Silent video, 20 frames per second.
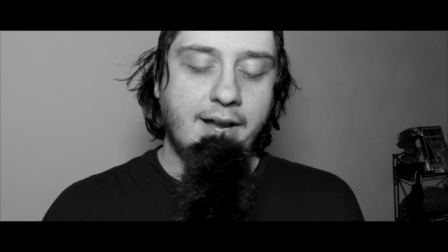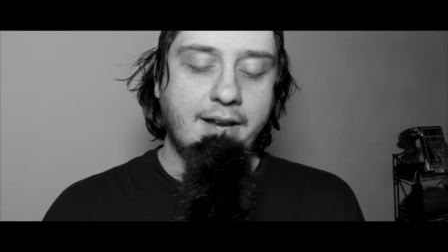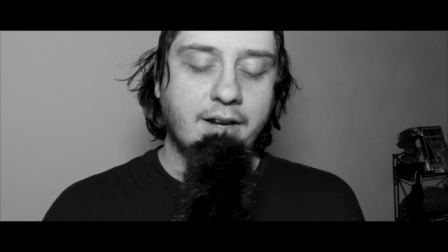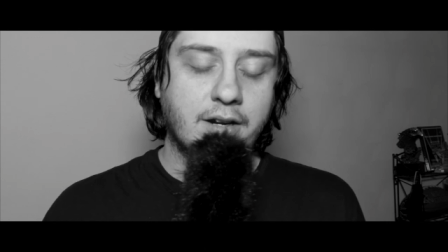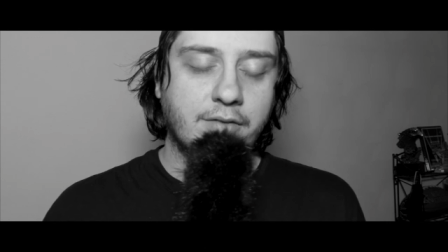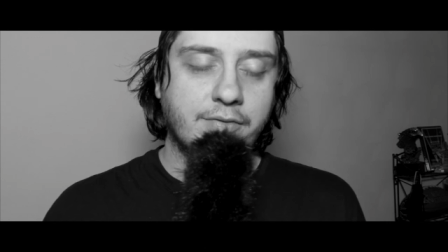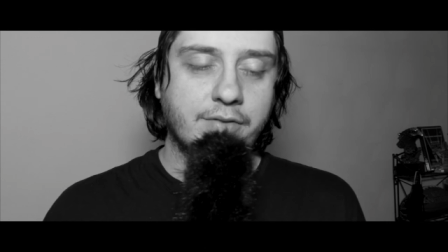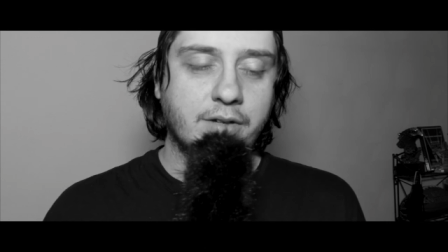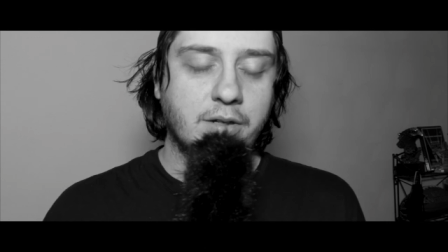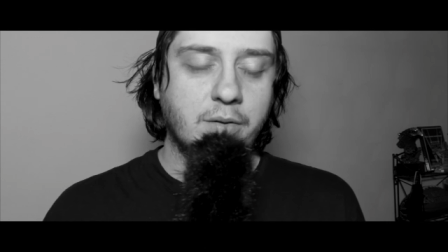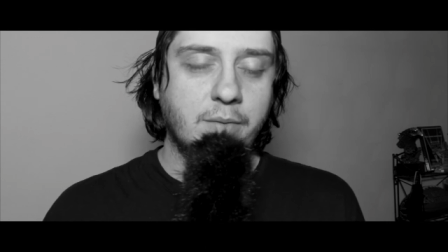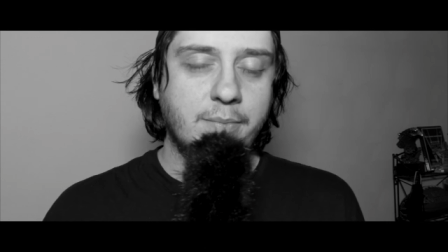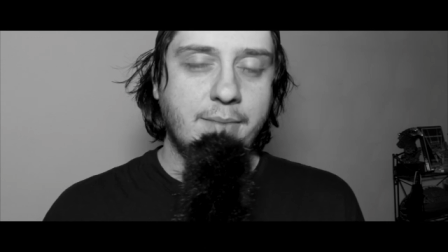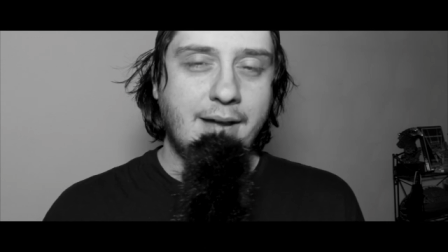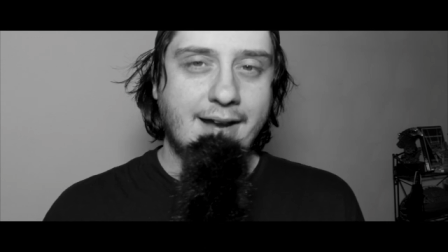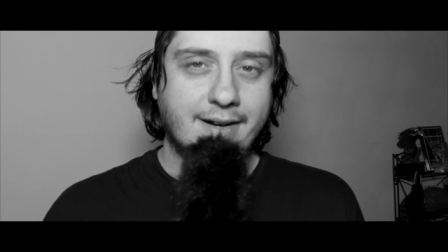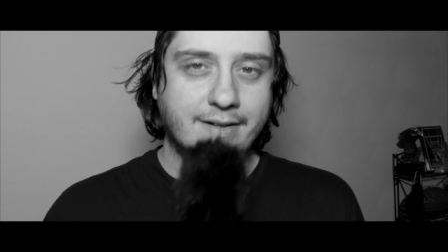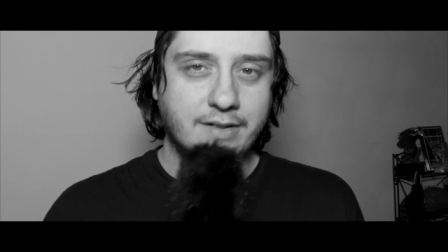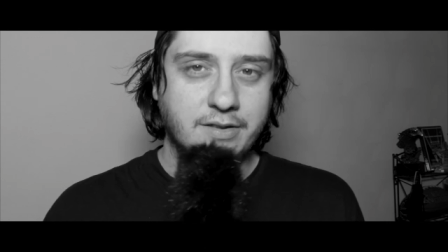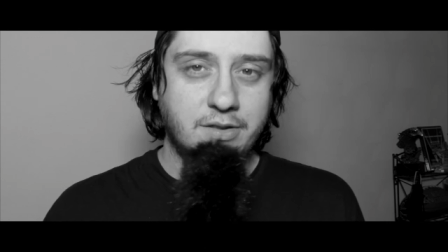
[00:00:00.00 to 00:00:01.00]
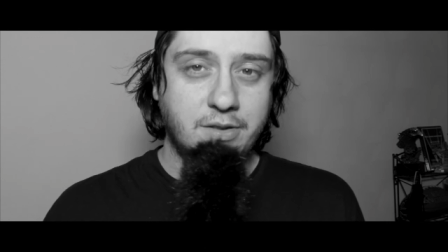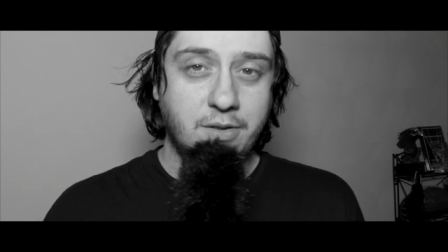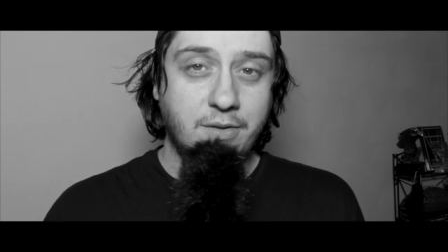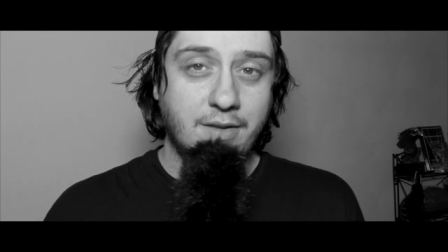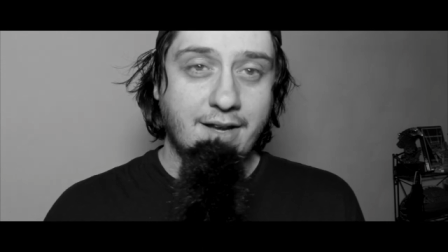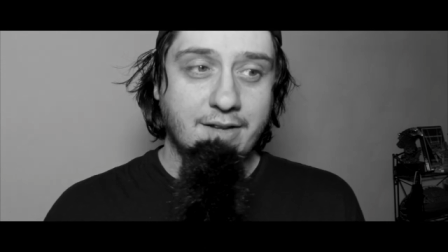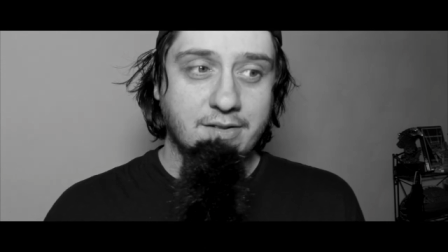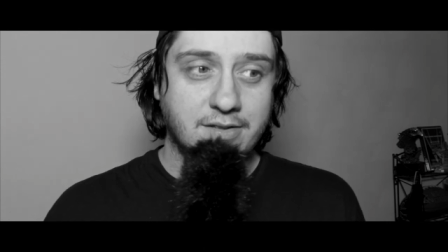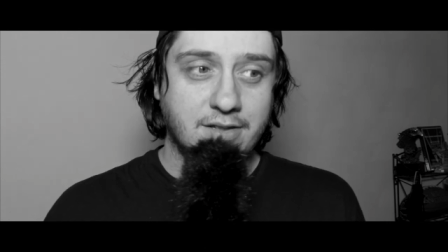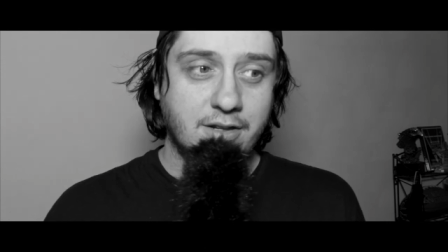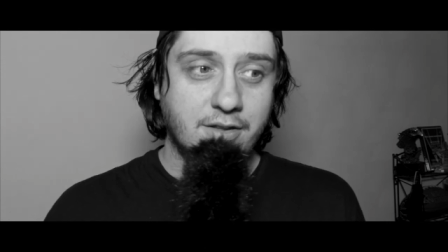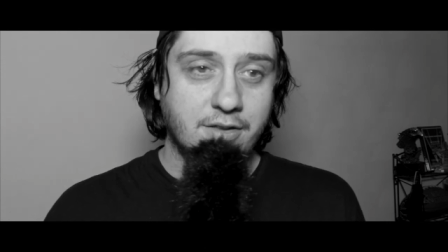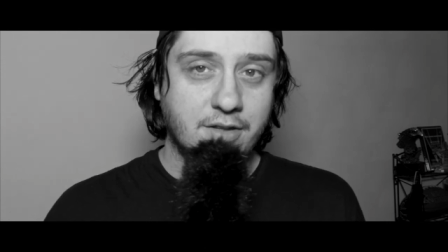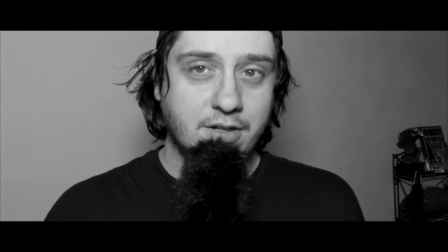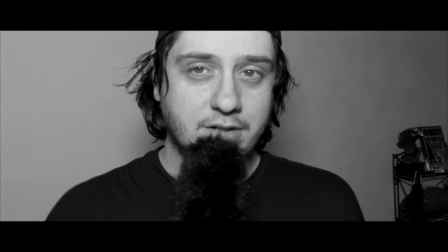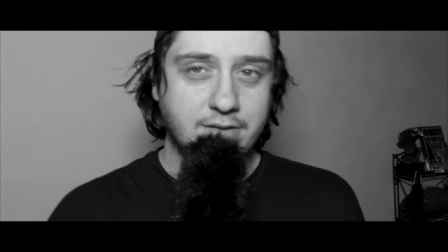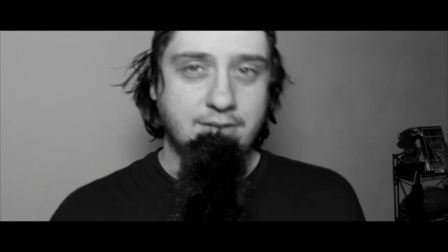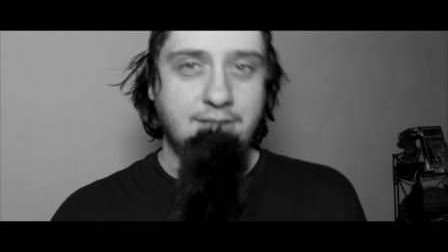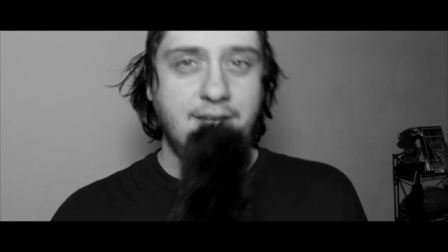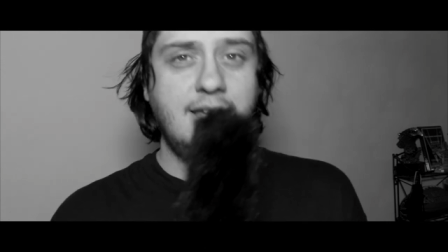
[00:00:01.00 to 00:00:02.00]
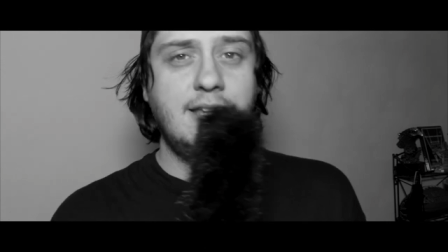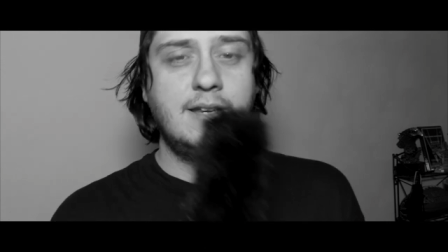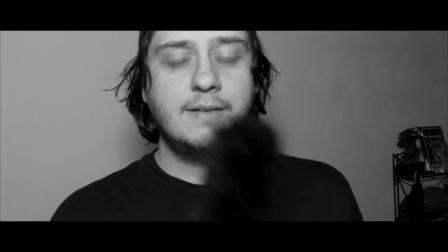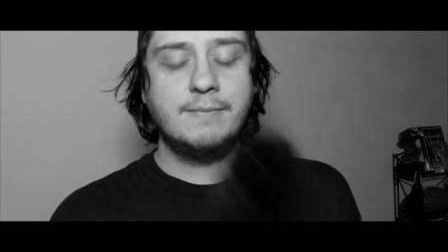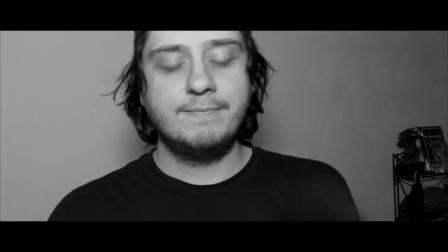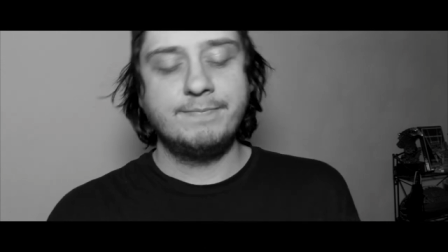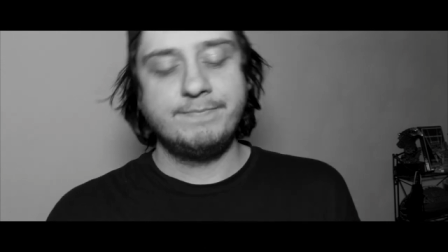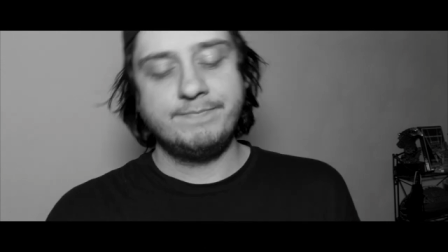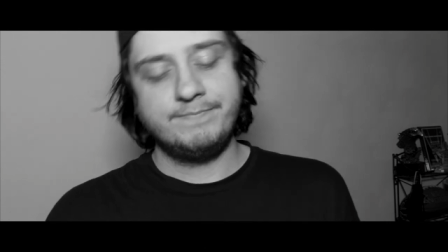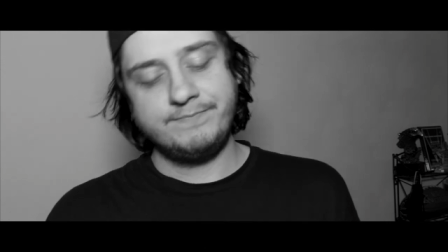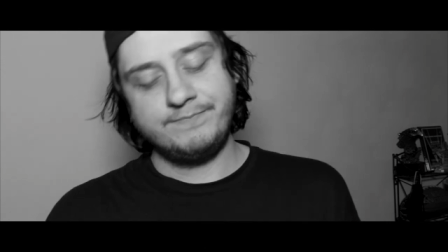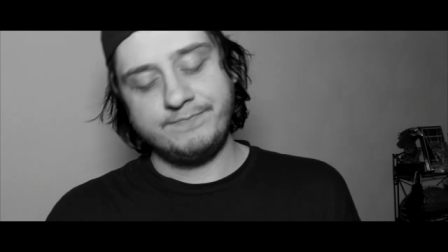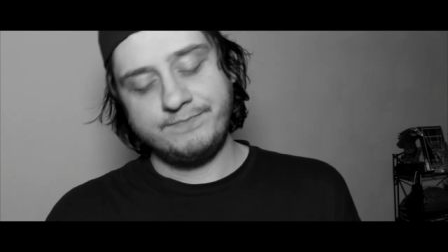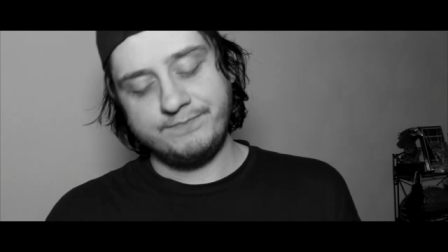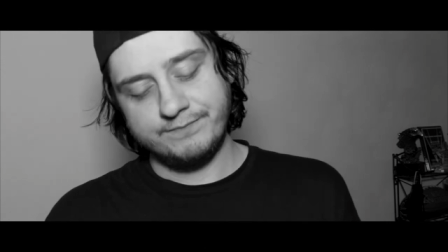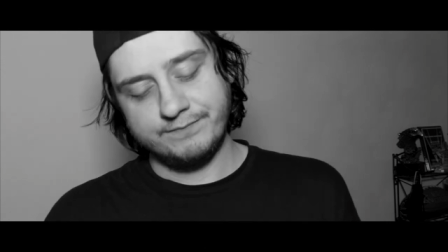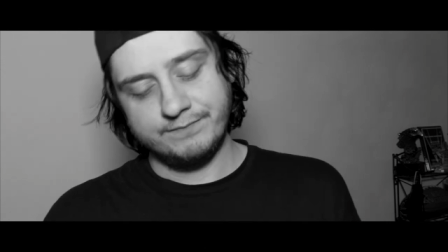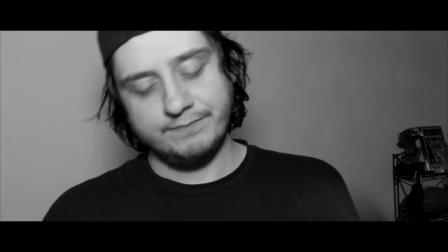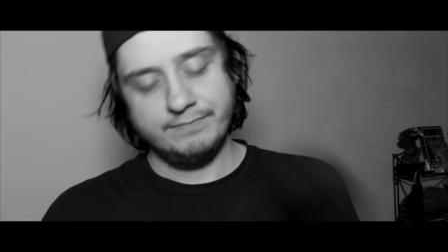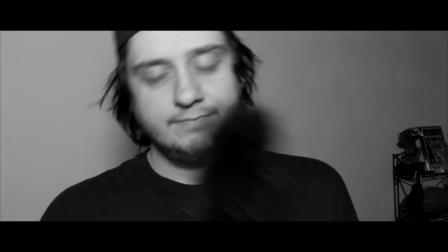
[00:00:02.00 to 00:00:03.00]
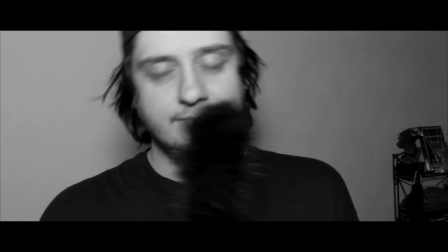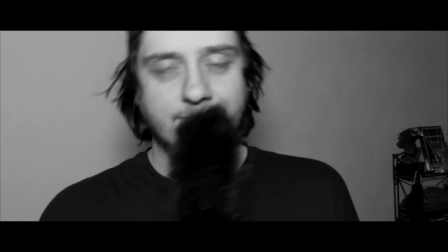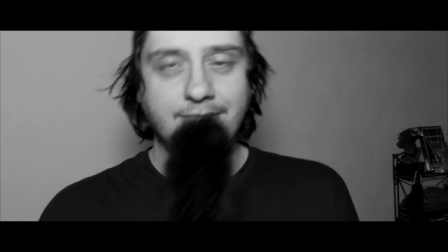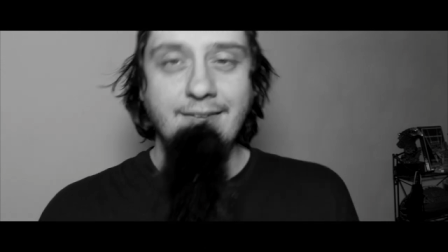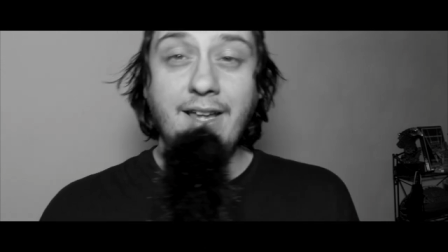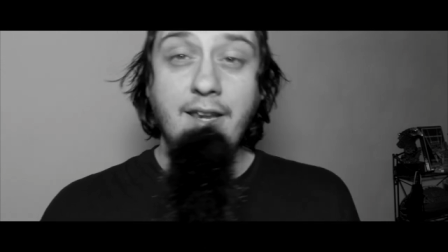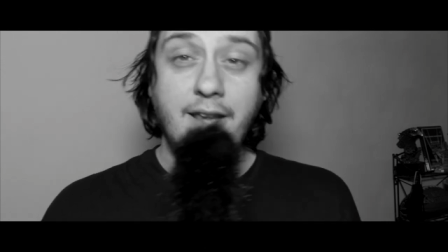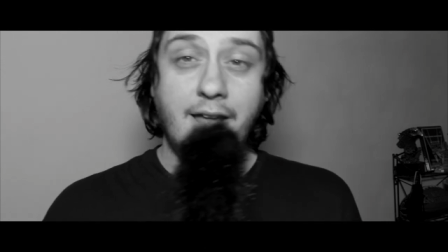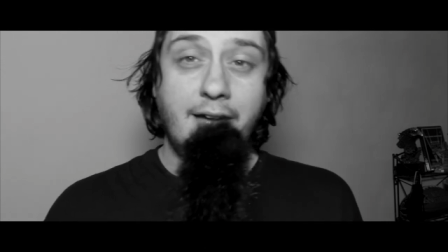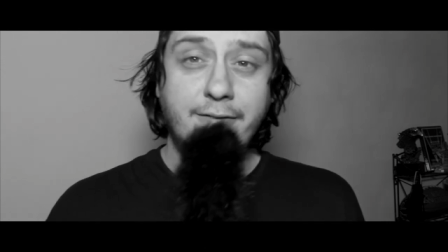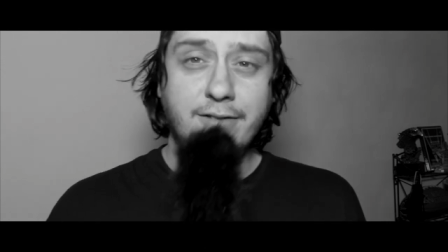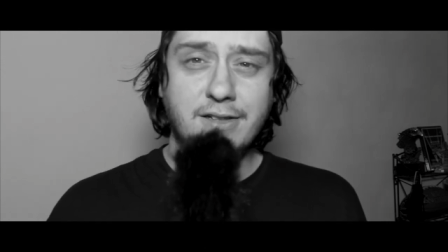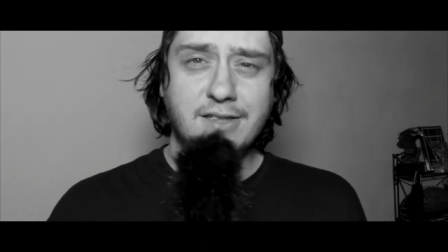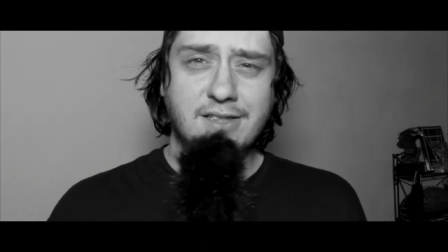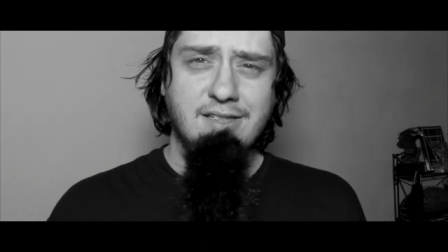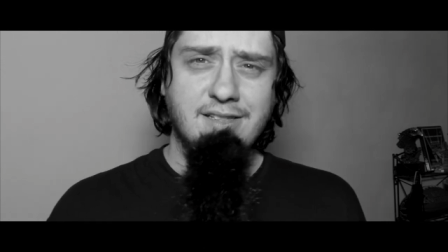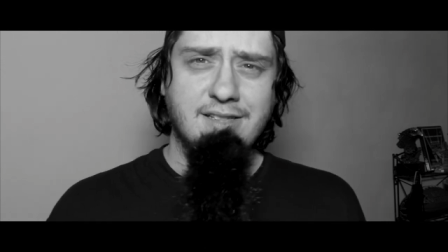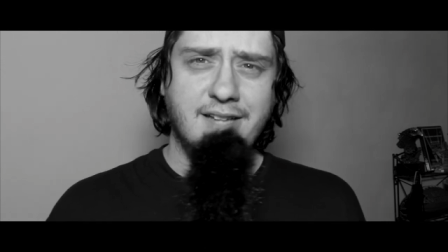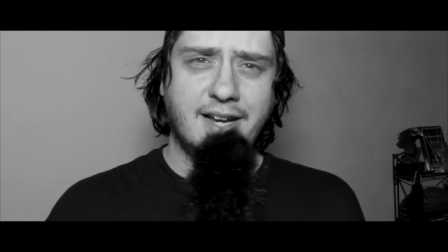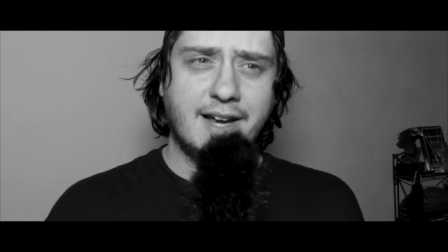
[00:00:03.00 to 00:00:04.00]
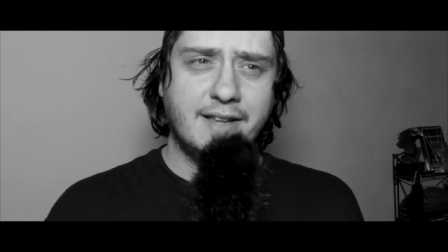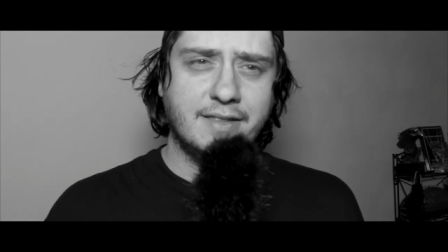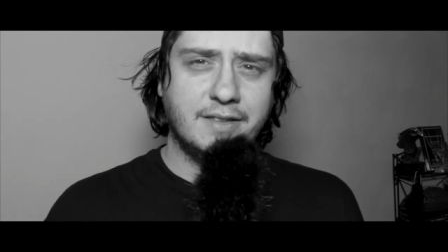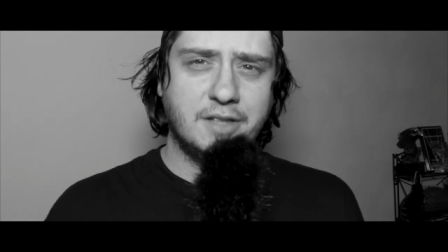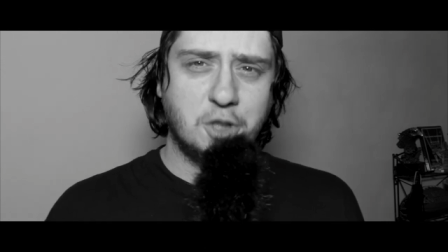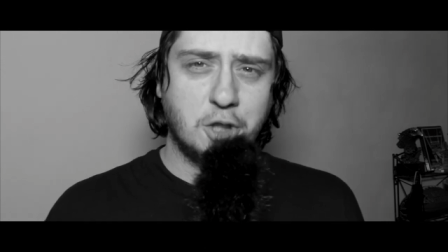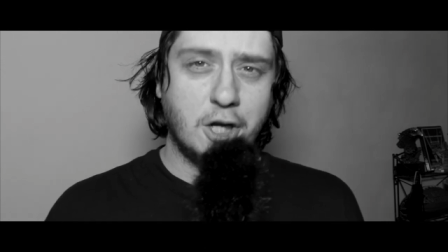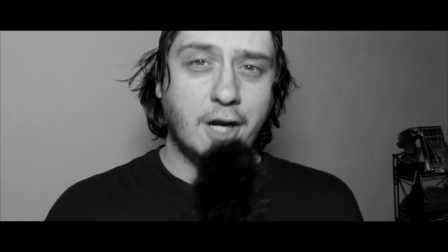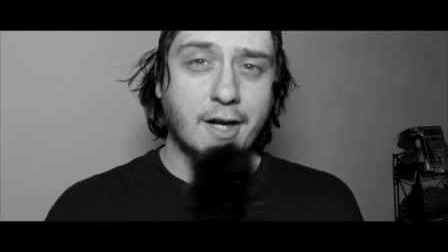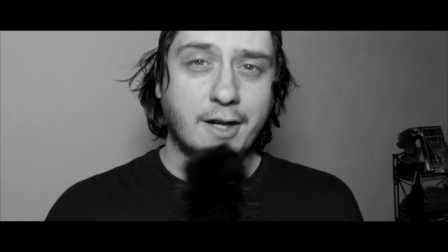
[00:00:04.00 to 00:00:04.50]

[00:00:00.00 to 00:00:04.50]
microphone back in 2013. And ever since I got the